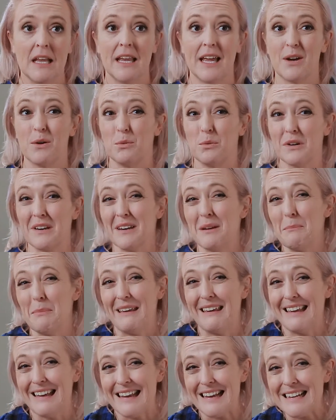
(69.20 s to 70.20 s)
Like, wouldn't it
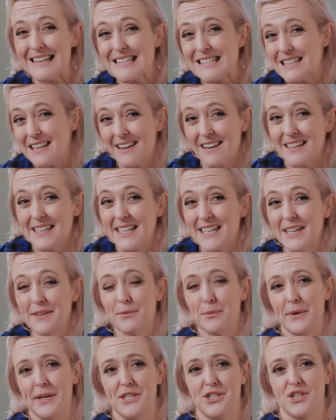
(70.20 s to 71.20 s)
be easier if
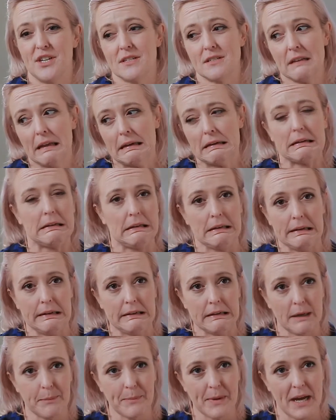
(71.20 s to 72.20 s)
we just like cleaned
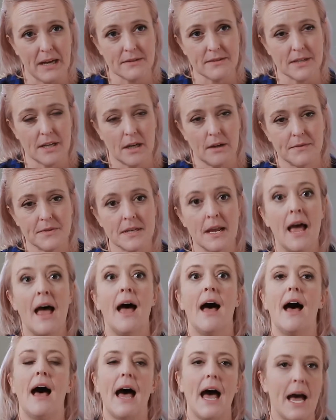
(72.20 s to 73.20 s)
up ourselves?
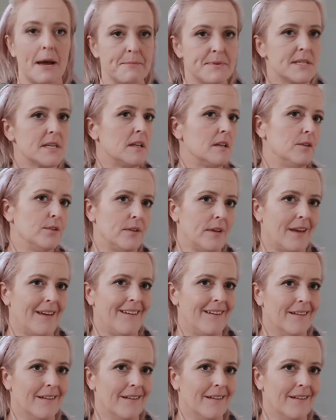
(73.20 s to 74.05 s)
Absolutely.